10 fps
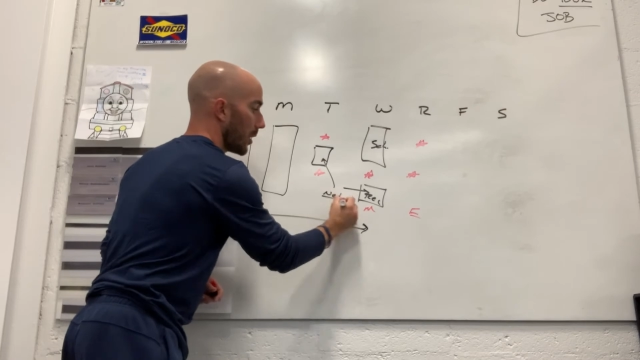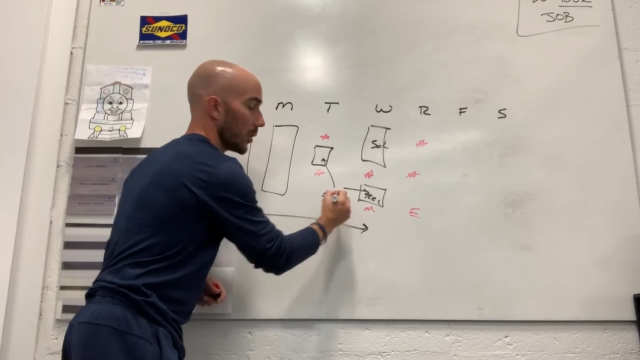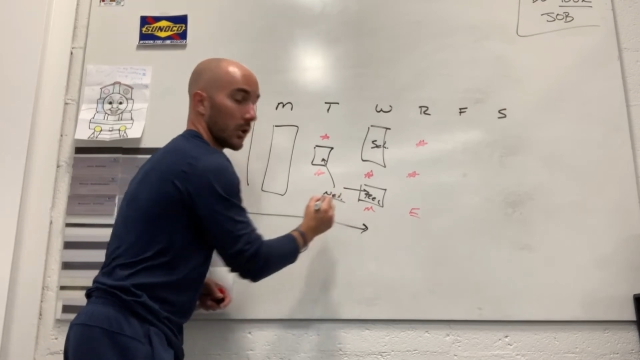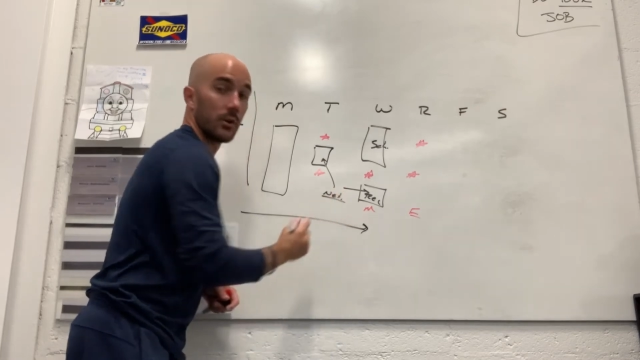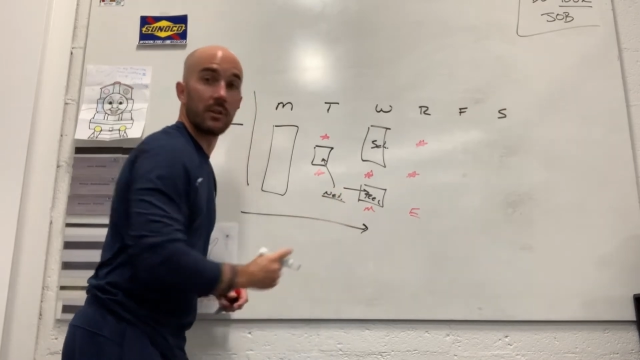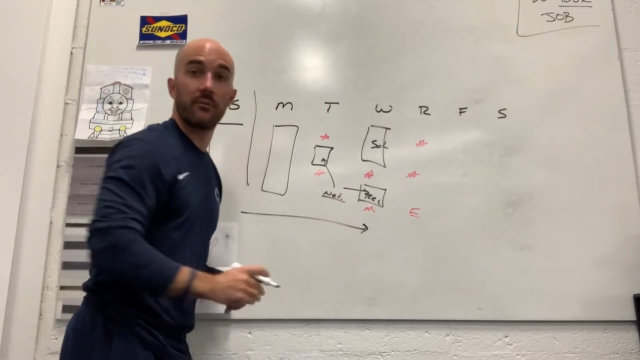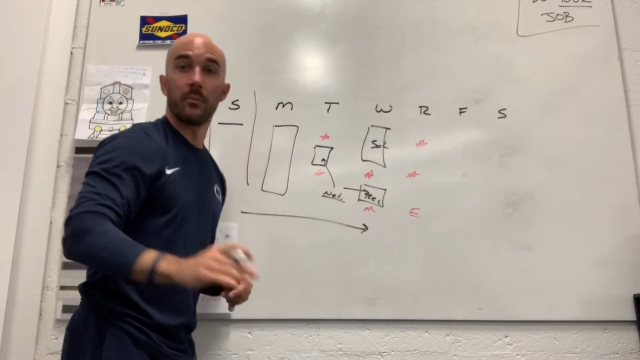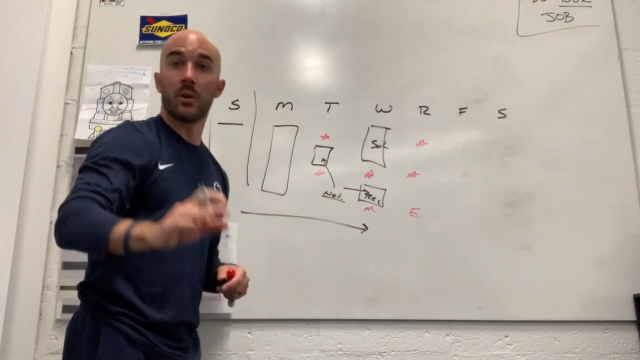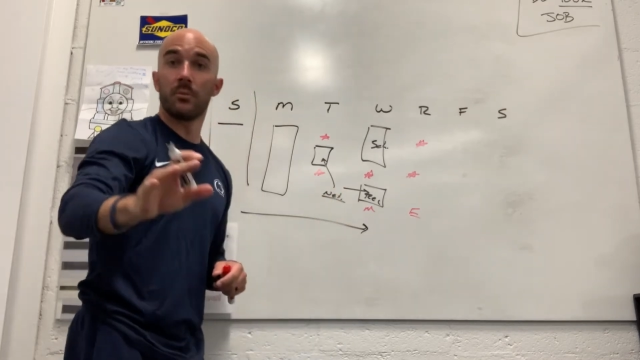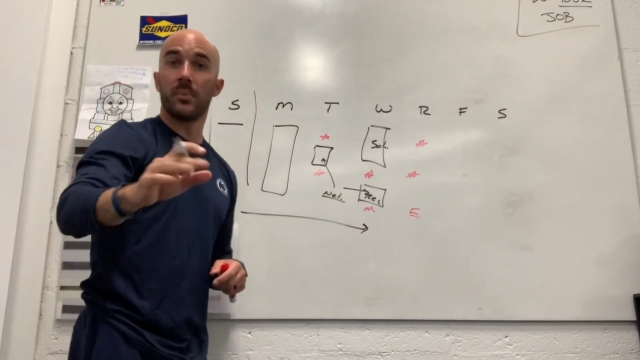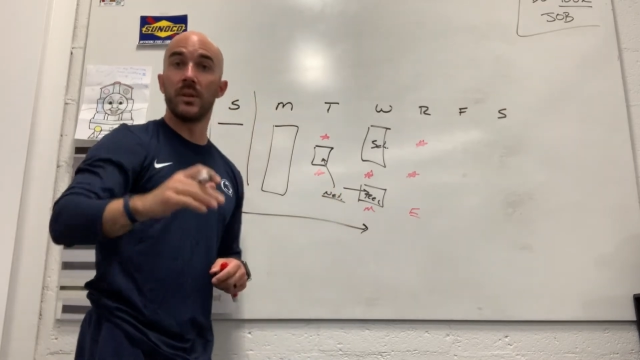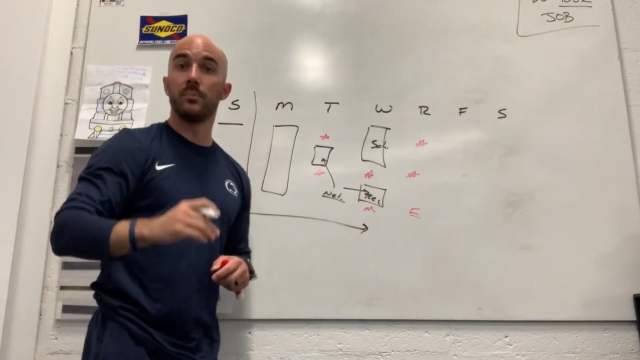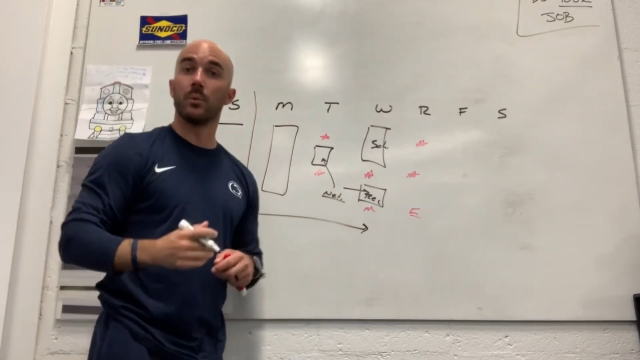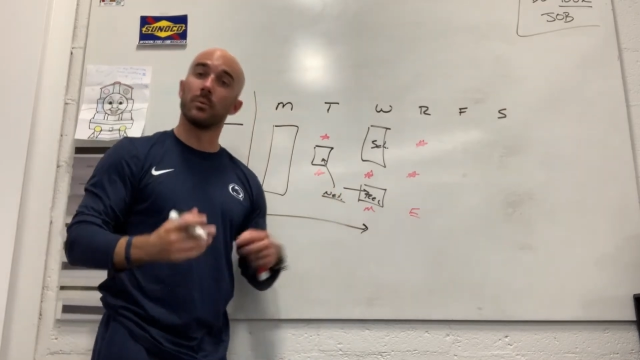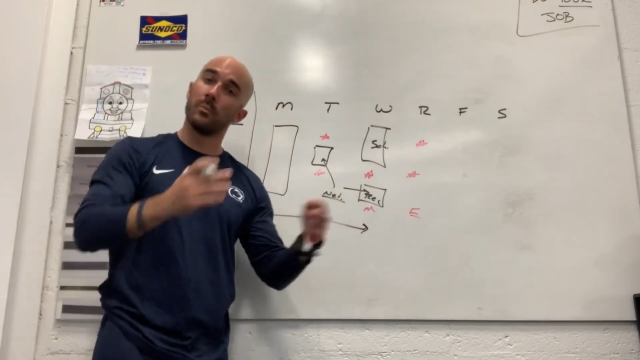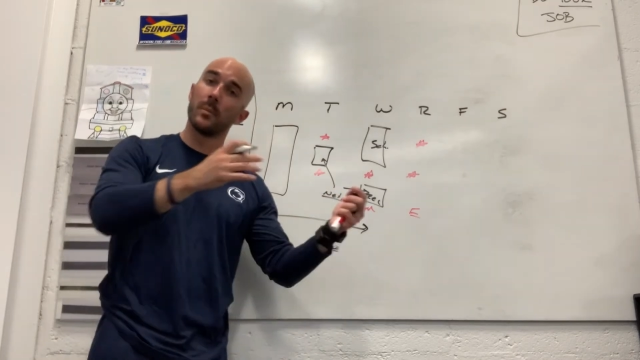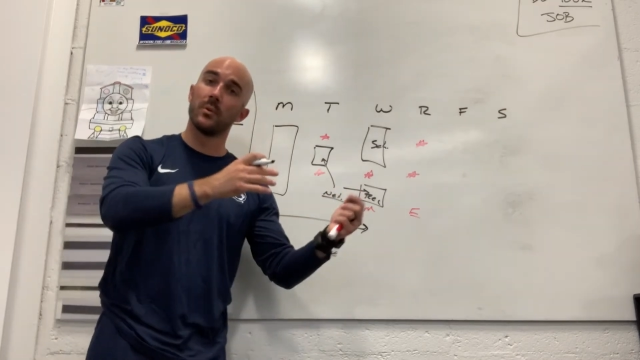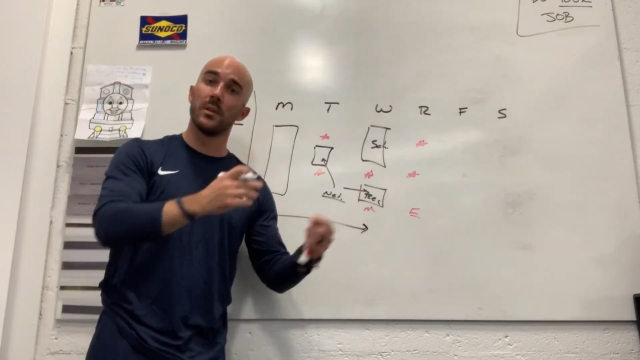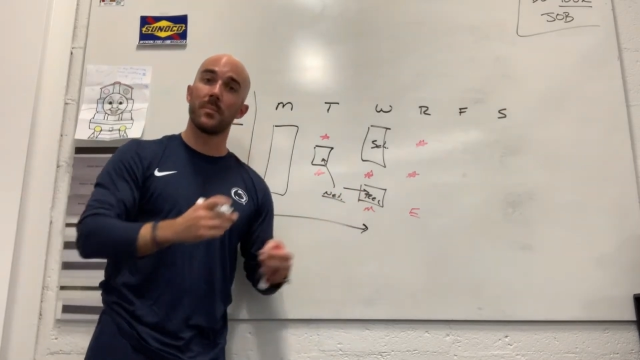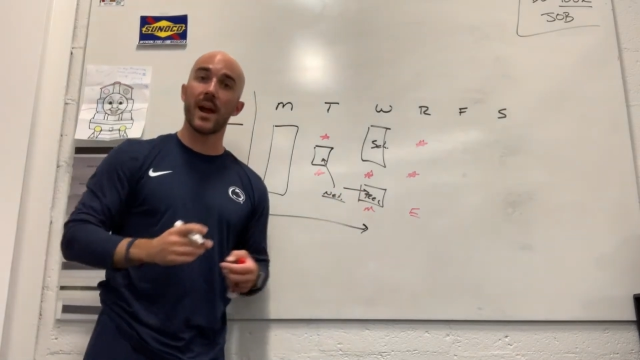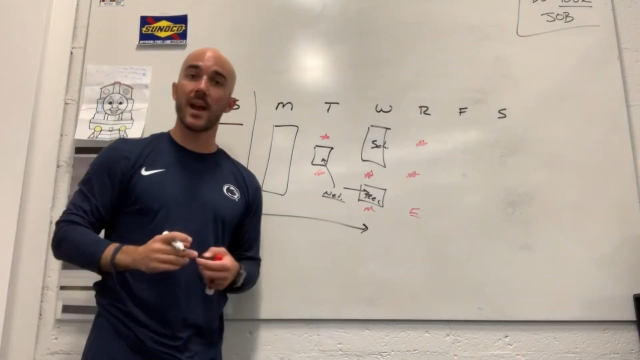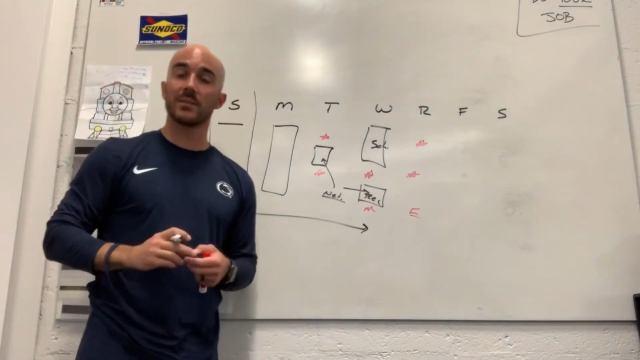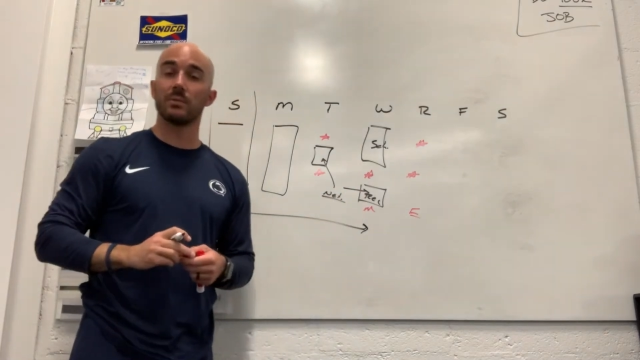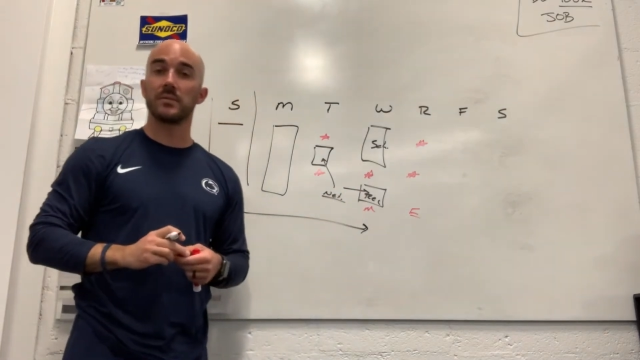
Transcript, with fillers: learning from other people. Remember in the past